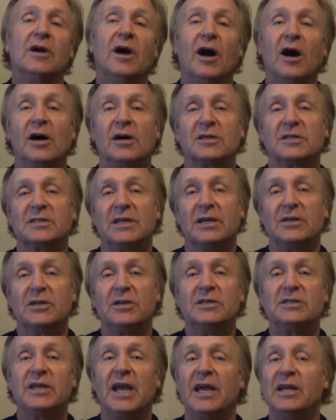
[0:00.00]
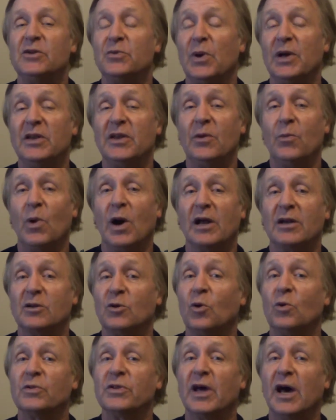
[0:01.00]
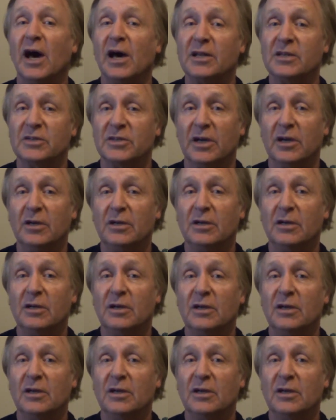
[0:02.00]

heart center is Gate 21, called the Hunter,